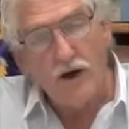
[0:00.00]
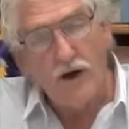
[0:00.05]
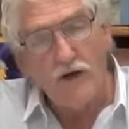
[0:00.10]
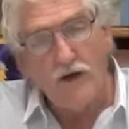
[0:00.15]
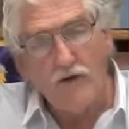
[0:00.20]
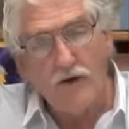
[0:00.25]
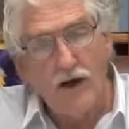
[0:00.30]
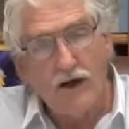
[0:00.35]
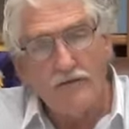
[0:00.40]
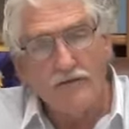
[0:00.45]
why
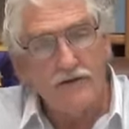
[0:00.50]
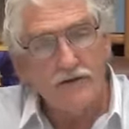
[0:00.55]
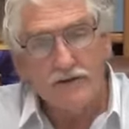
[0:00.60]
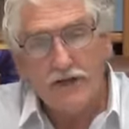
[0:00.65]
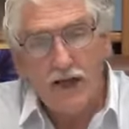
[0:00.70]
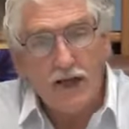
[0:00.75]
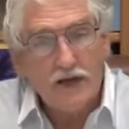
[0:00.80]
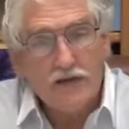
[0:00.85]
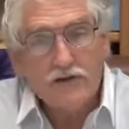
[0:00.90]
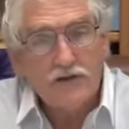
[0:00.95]
you had this
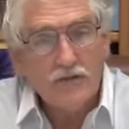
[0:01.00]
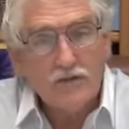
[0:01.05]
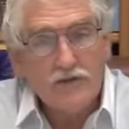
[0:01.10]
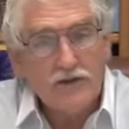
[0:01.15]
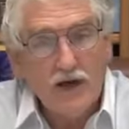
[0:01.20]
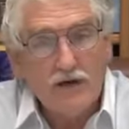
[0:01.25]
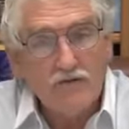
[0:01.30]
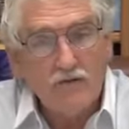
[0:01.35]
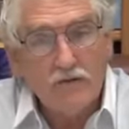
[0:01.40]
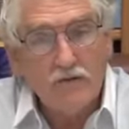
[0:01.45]
cancer,
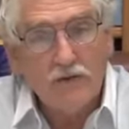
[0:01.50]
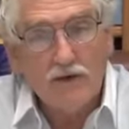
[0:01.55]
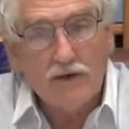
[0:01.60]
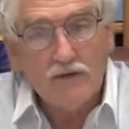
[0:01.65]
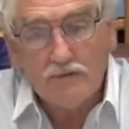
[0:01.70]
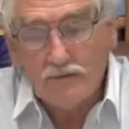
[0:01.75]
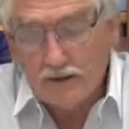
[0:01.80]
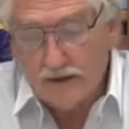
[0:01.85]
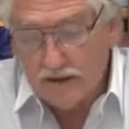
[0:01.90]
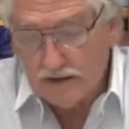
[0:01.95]
whichever one it
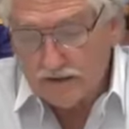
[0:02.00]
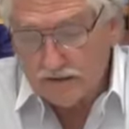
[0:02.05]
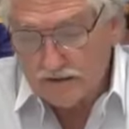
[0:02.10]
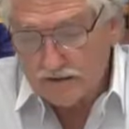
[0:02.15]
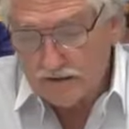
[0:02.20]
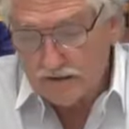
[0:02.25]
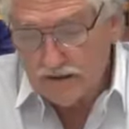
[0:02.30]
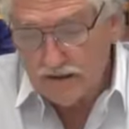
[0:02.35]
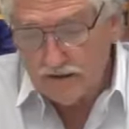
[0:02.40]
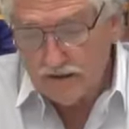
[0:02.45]

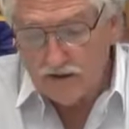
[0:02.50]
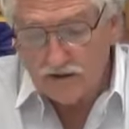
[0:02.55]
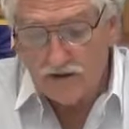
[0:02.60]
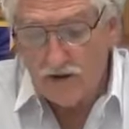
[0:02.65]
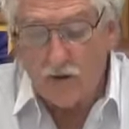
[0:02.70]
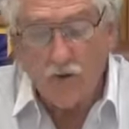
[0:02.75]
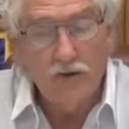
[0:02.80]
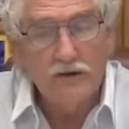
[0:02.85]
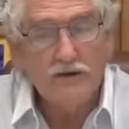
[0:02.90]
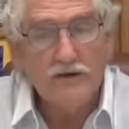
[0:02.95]
was. It's
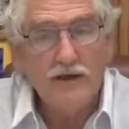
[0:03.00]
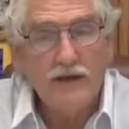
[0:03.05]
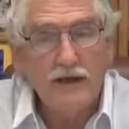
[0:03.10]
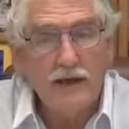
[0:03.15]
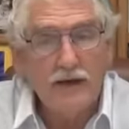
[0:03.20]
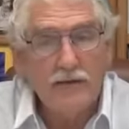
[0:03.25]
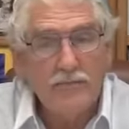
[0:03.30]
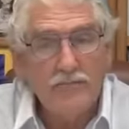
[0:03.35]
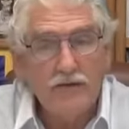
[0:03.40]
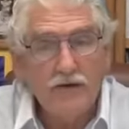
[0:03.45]
always
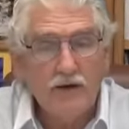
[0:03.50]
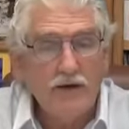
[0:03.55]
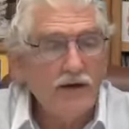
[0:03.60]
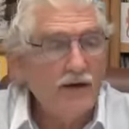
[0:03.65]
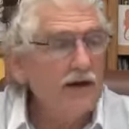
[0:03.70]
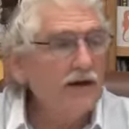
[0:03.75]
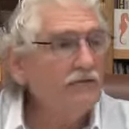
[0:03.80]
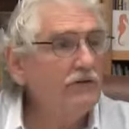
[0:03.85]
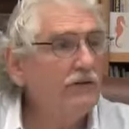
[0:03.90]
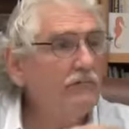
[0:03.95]

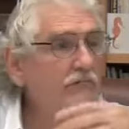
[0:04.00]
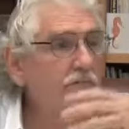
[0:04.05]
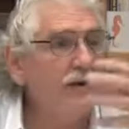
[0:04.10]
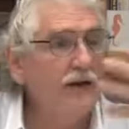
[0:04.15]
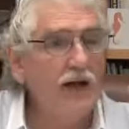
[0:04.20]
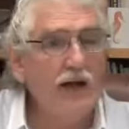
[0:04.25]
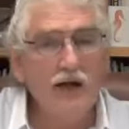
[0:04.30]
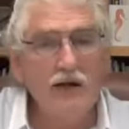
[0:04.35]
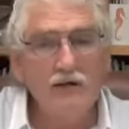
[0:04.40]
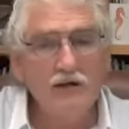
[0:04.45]
lymph. Even
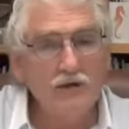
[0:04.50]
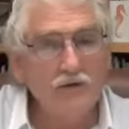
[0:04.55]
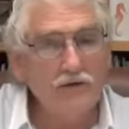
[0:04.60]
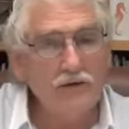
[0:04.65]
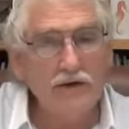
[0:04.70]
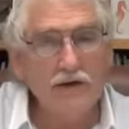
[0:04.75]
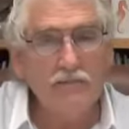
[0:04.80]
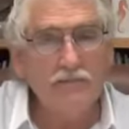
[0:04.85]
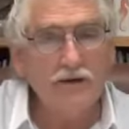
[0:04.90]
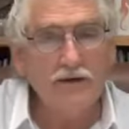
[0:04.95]
blood
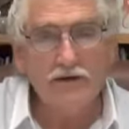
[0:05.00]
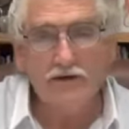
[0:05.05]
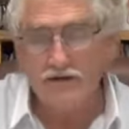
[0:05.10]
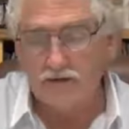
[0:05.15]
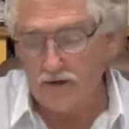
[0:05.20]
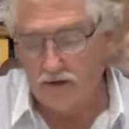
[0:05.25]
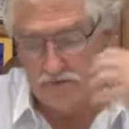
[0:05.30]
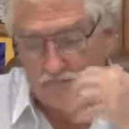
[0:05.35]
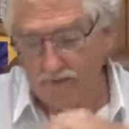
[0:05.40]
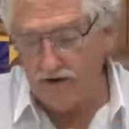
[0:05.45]
leukemias
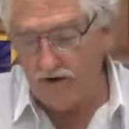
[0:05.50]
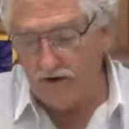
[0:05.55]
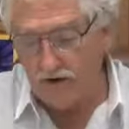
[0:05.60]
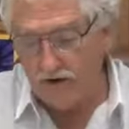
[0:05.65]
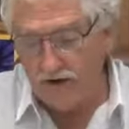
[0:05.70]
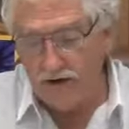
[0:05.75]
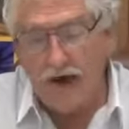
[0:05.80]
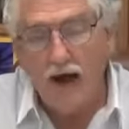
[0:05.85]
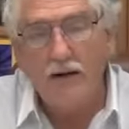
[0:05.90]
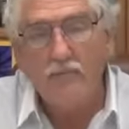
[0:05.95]
are
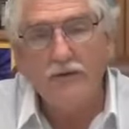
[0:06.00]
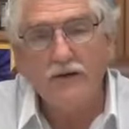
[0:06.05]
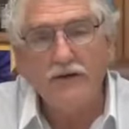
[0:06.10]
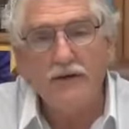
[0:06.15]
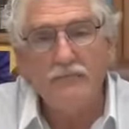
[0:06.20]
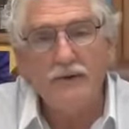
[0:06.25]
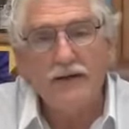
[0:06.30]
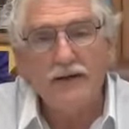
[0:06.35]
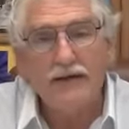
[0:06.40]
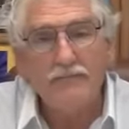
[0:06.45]
very common
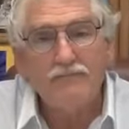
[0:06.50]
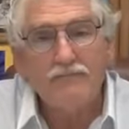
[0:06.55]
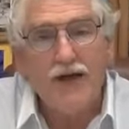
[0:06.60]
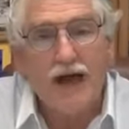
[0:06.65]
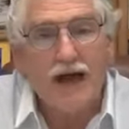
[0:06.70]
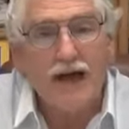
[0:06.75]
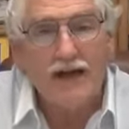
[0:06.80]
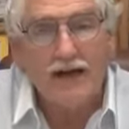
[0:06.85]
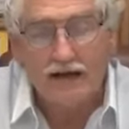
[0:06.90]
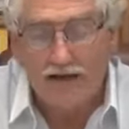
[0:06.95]
to be
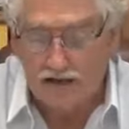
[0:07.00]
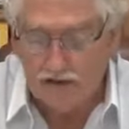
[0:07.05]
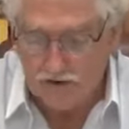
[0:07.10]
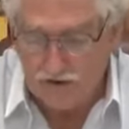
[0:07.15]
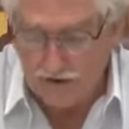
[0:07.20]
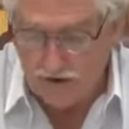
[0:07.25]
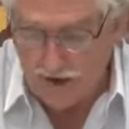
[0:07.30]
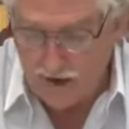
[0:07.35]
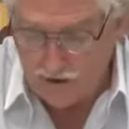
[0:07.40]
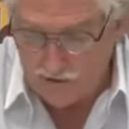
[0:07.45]
lymphatically
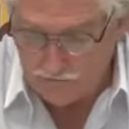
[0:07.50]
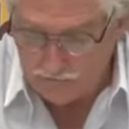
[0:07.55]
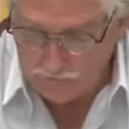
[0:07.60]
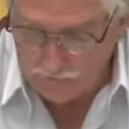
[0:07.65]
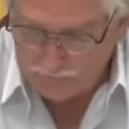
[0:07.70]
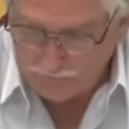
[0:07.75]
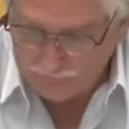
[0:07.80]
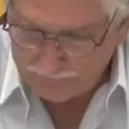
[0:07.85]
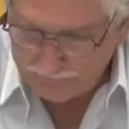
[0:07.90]
created.